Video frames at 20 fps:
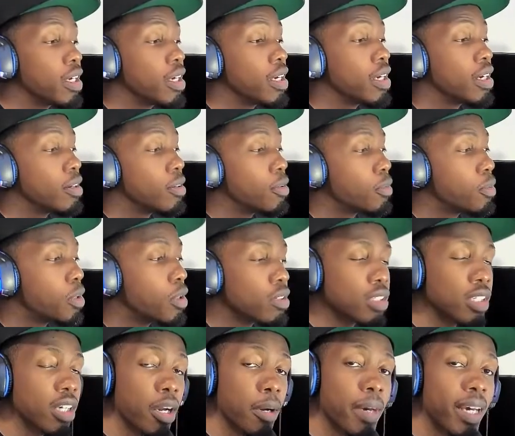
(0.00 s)
we're going to
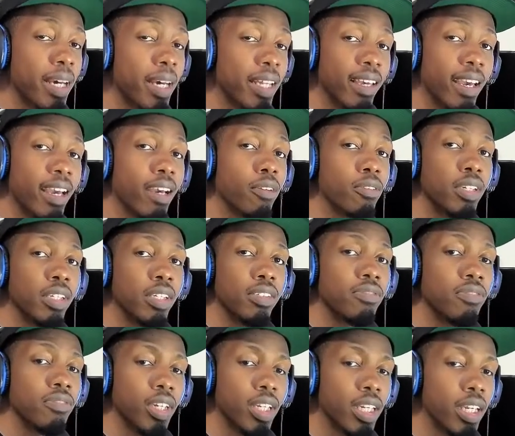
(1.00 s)
talk about that on this
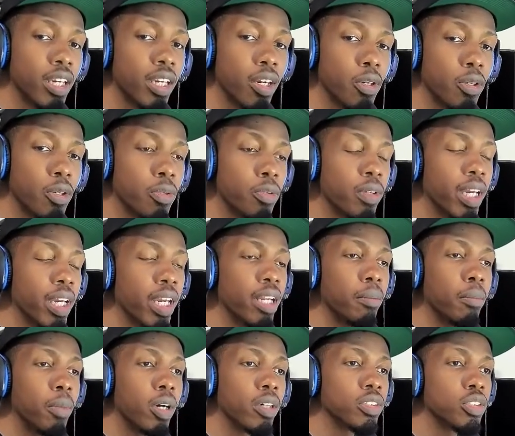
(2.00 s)
video, and I'm
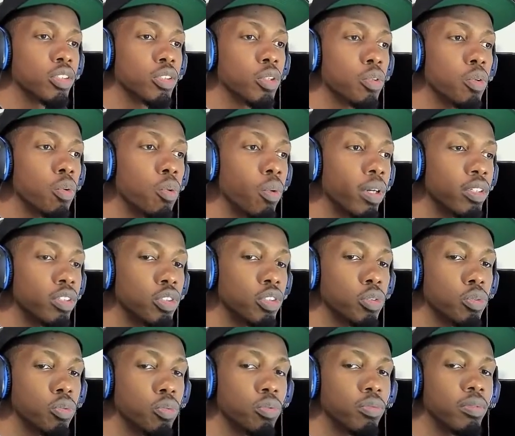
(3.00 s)
also going
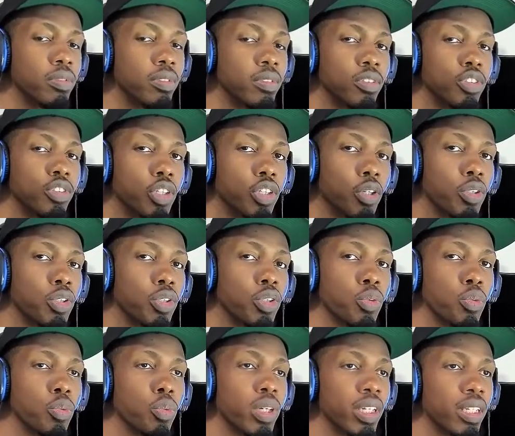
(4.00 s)
to show you
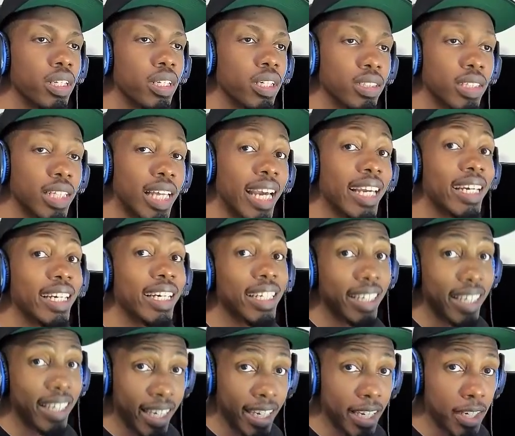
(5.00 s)
what it looks like
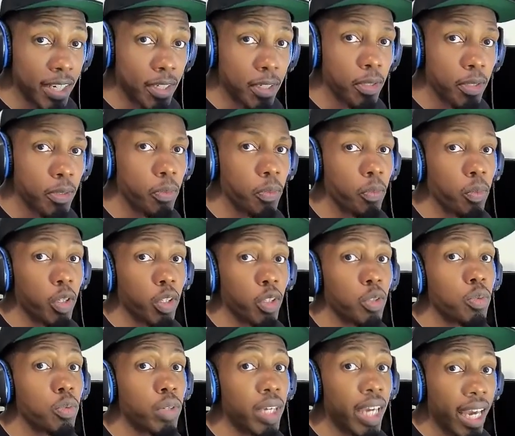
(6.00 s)
again when you
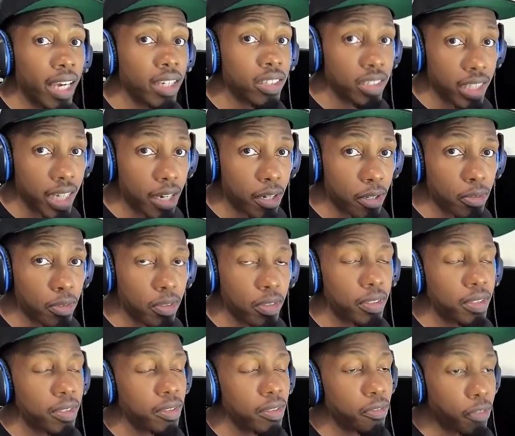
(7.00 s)
cash out
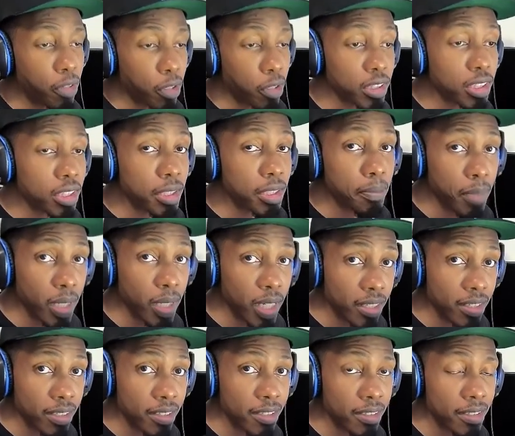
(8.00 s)
the first of the
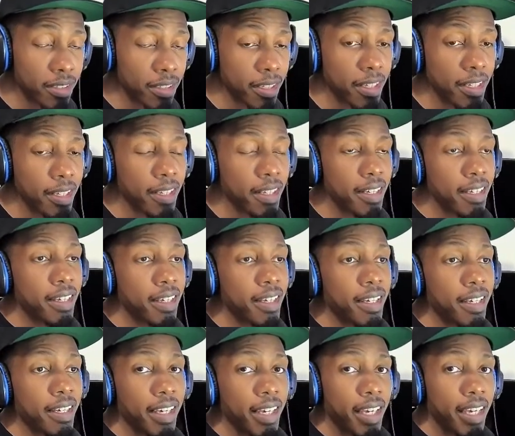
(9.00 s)
month,
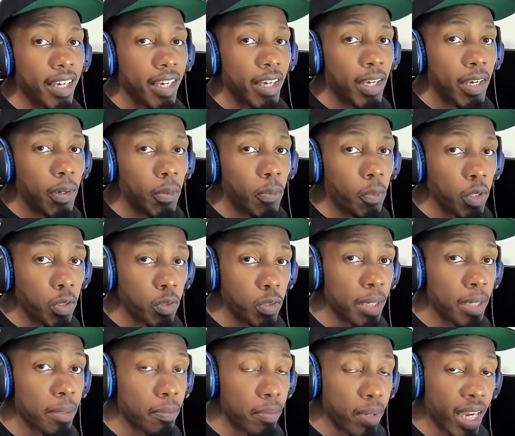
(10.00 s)
when you
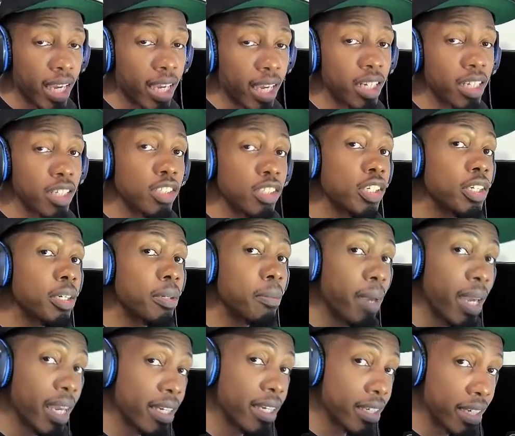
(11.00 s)
get paid into your
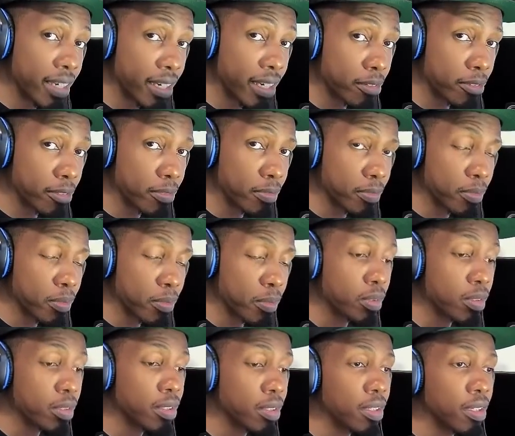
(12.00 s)
bank account.
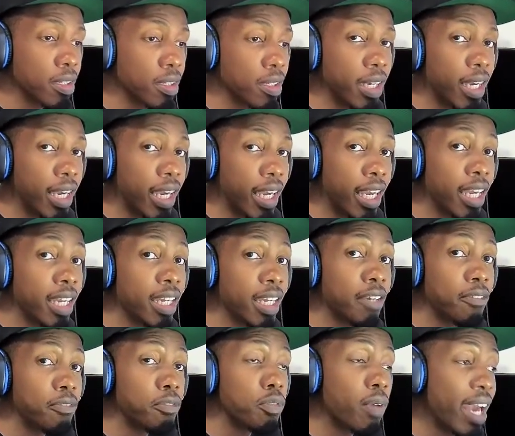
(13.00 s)
And if
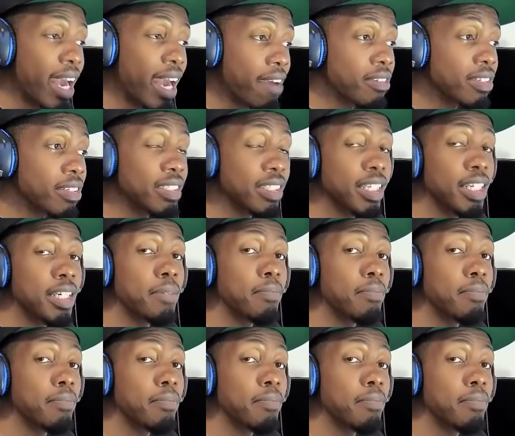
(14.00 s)
you haven't seen my